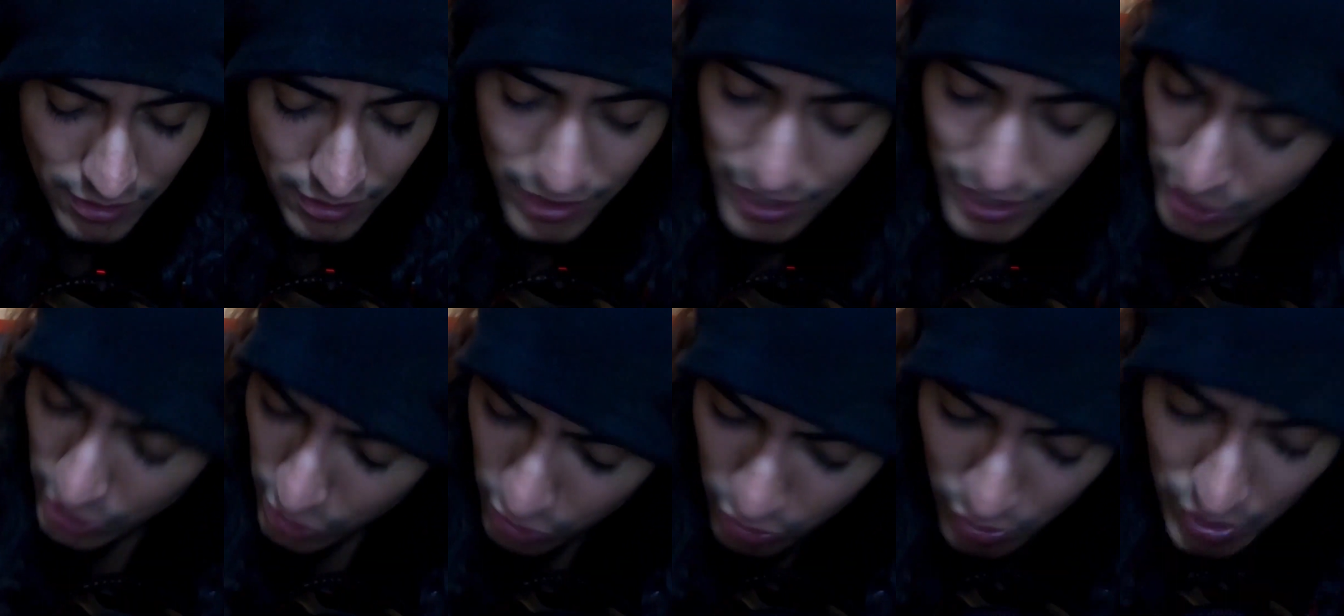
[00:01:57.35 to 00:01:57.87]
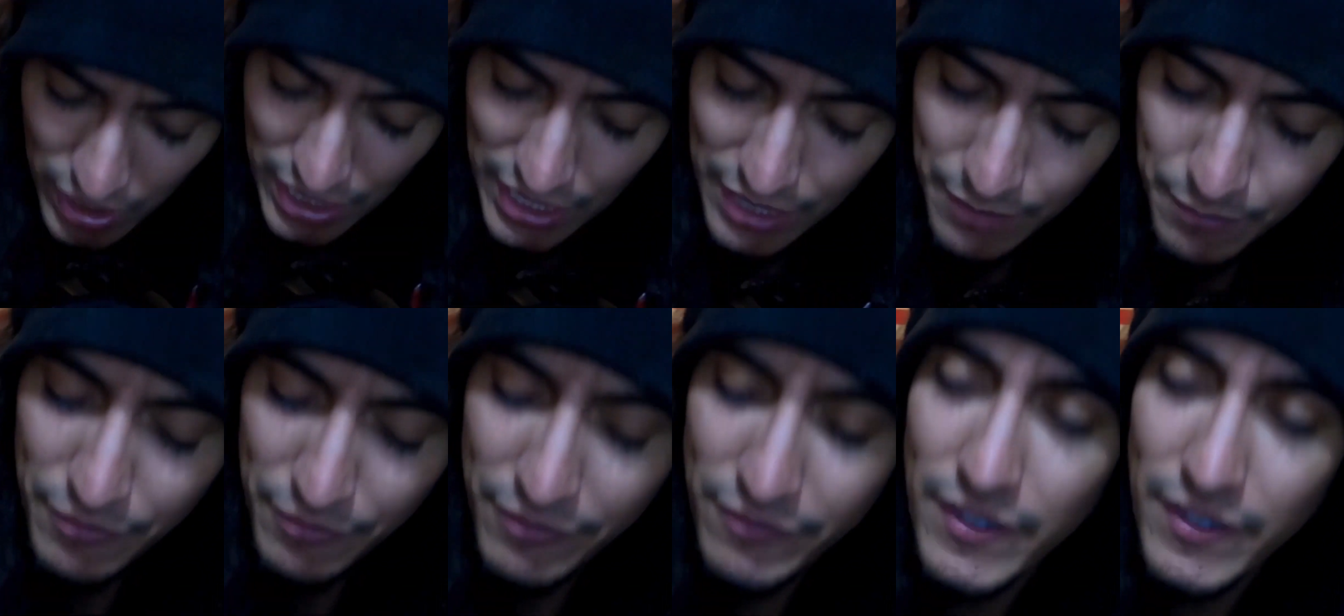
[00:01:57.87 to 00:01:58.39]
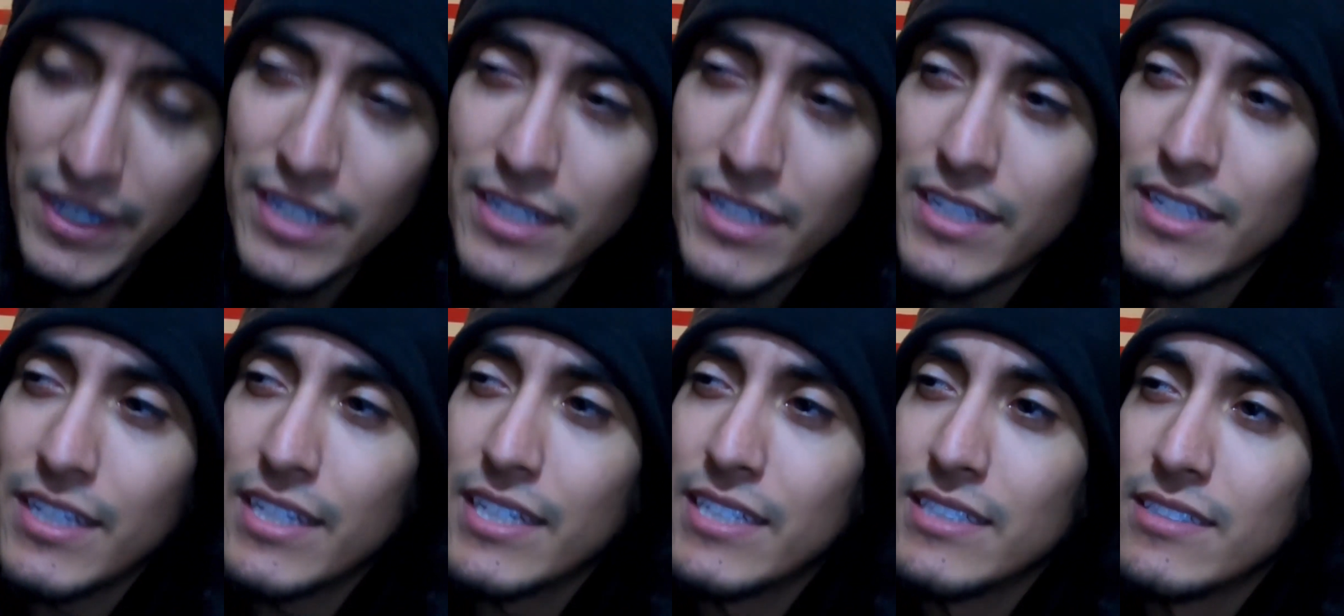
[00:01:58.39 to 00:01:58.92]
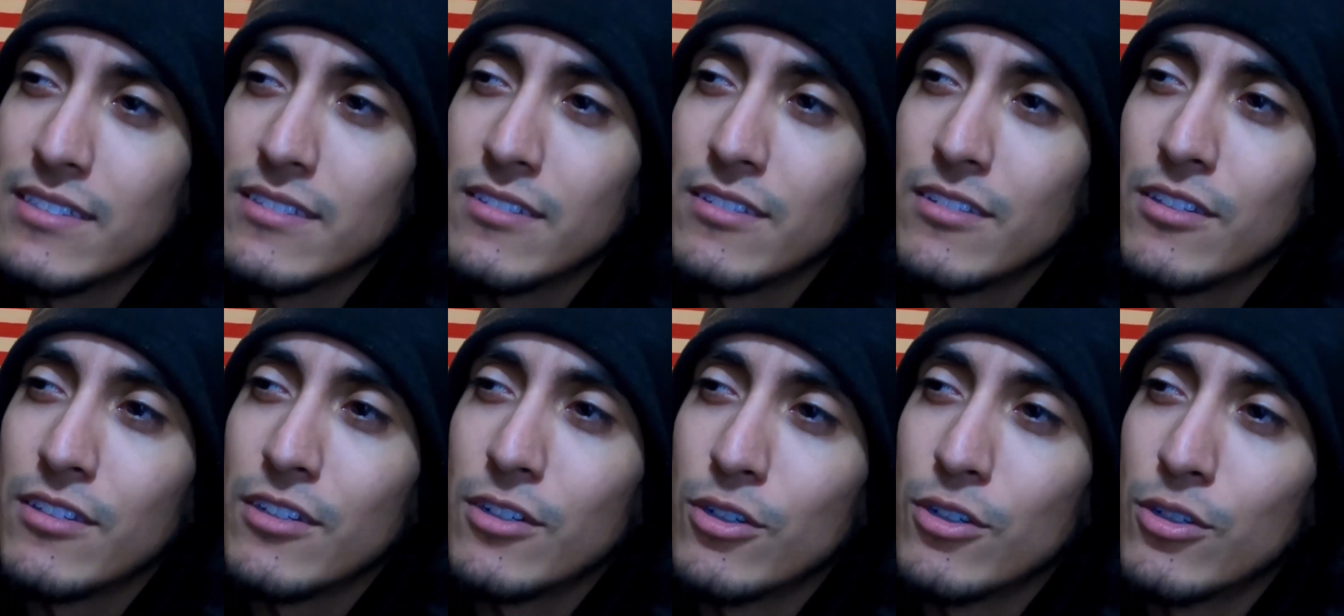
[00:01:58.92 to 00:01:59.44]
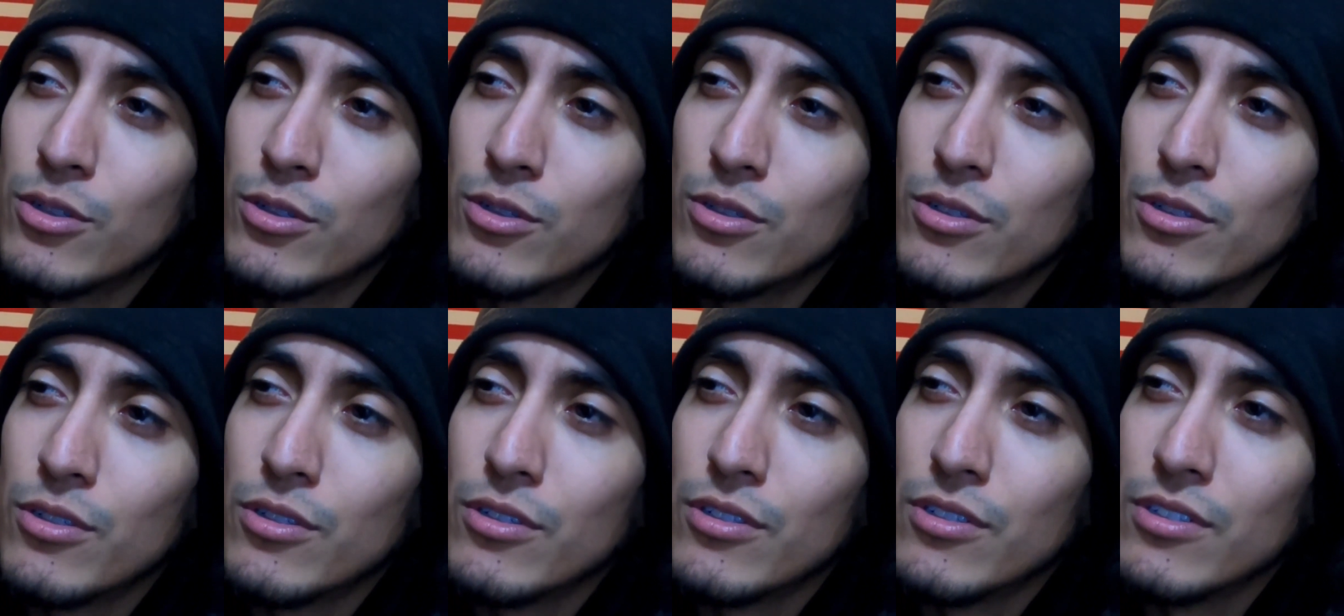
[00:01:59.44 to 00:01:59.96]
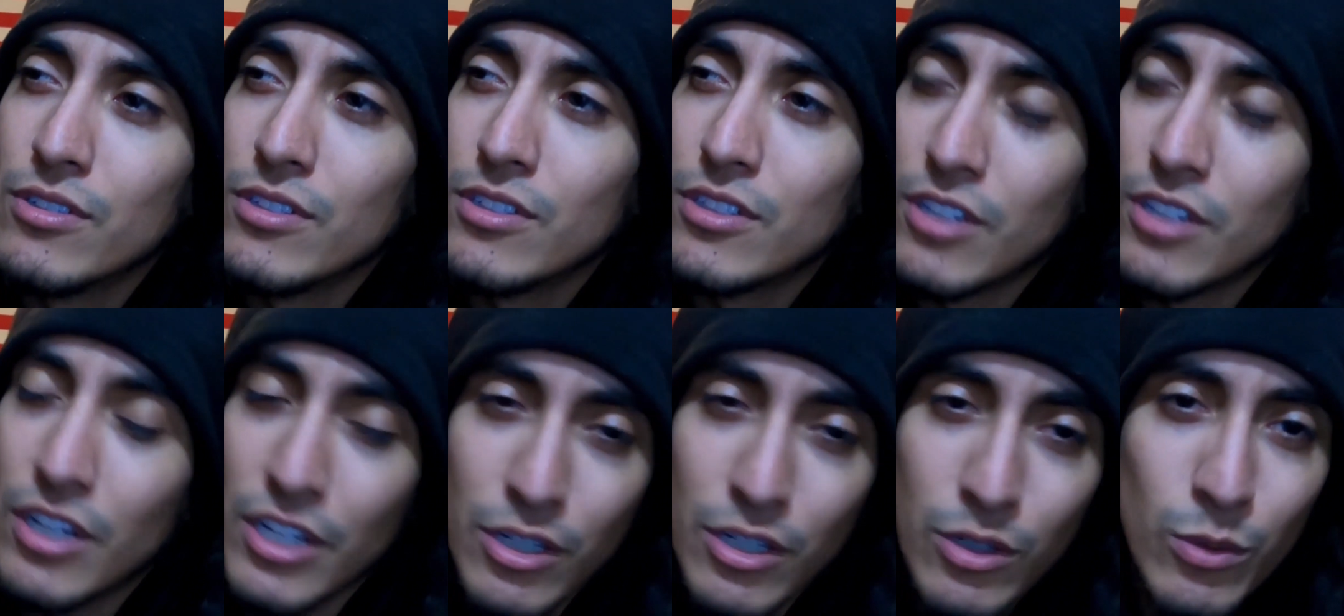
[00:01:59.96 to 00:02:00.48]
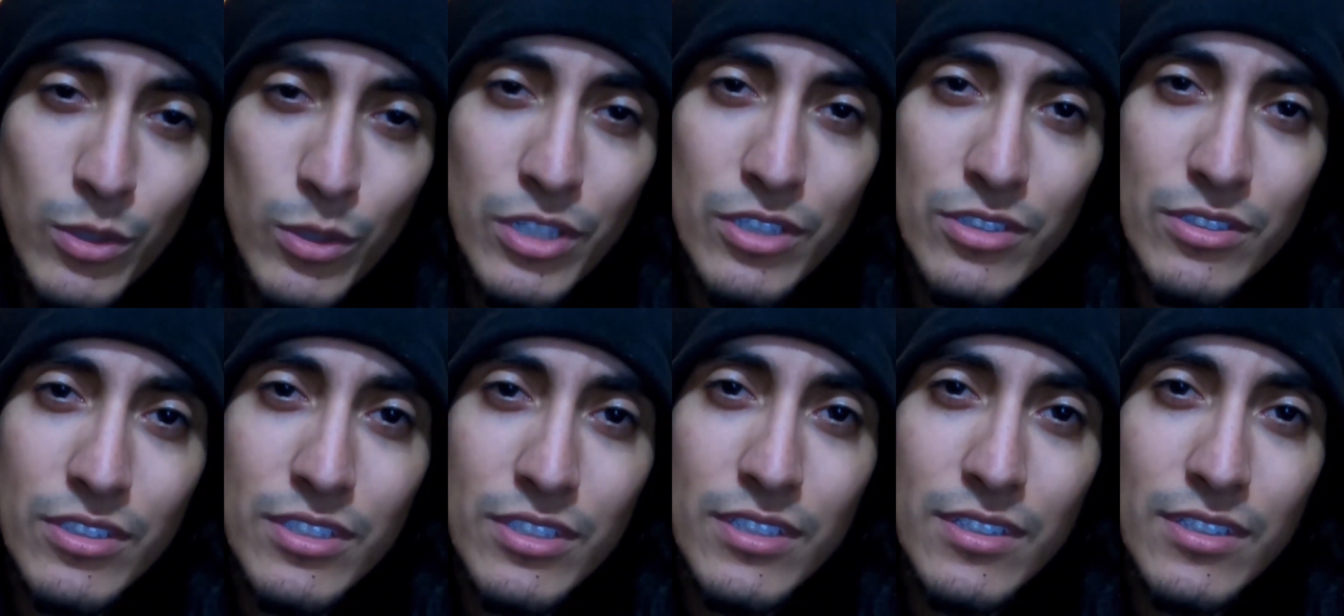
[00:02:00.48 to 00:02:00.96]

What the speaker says: in crime, fighting against the cruel dark world,